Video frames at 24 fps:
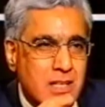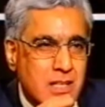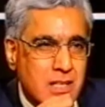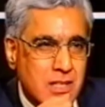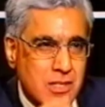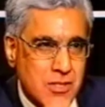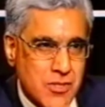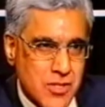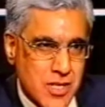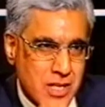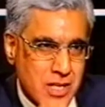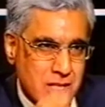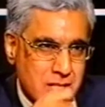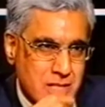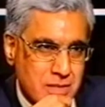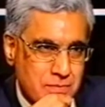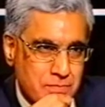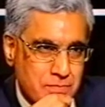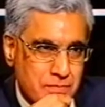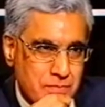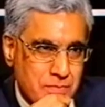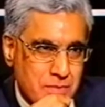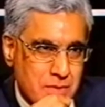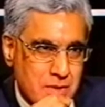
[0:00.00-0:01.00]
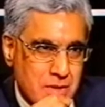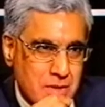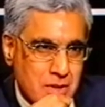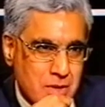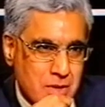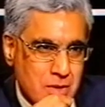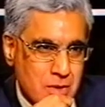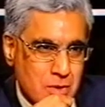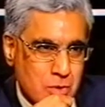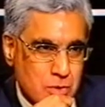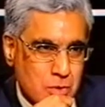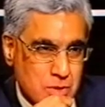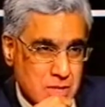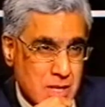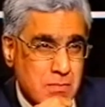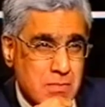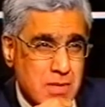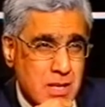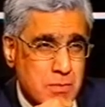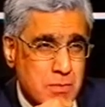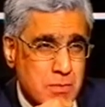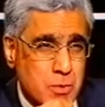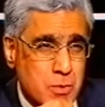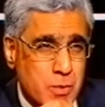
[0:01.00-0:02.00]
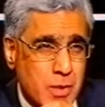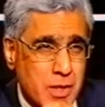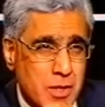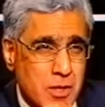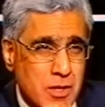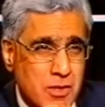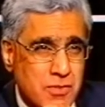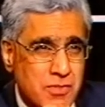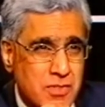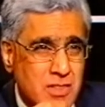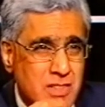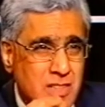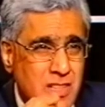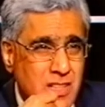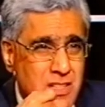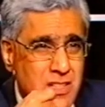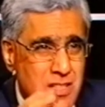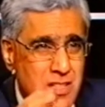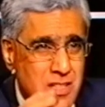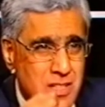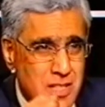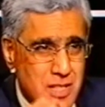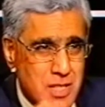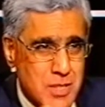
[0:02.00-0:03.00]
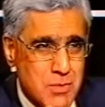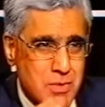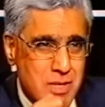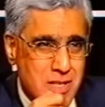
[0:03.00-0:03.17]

Nari Contractor, or sometimes quite often the Indian